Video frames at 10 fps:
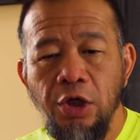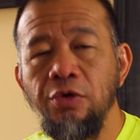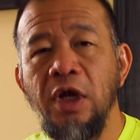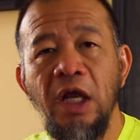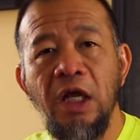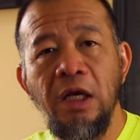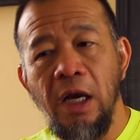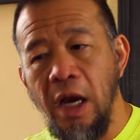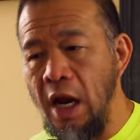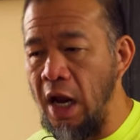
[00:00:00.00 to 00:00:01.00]
you kill it.
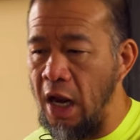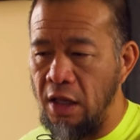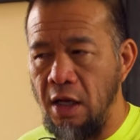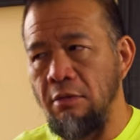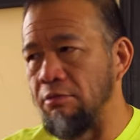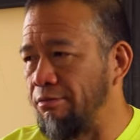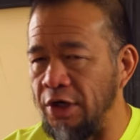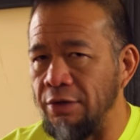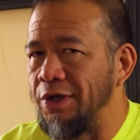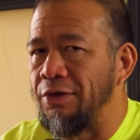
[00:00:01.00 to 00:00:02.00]
And then,
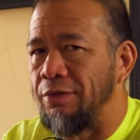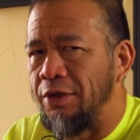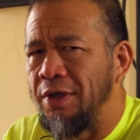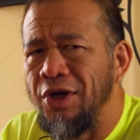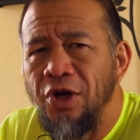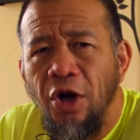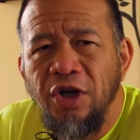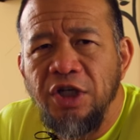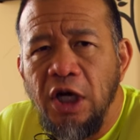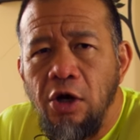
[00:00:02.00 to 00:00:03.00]
you know, you don't know, are you
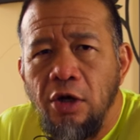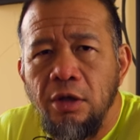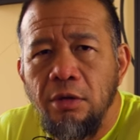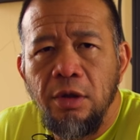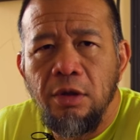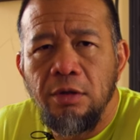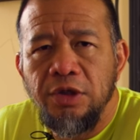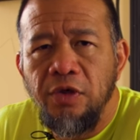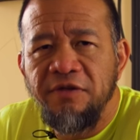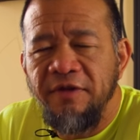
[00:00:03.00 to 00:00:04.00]
gonna check all your
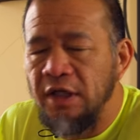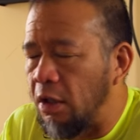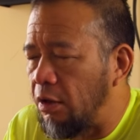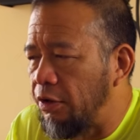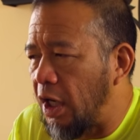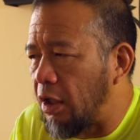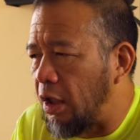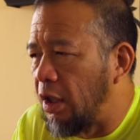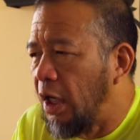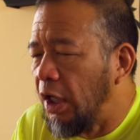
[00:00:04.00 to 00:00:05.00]
students' feet? No, you're not gonna.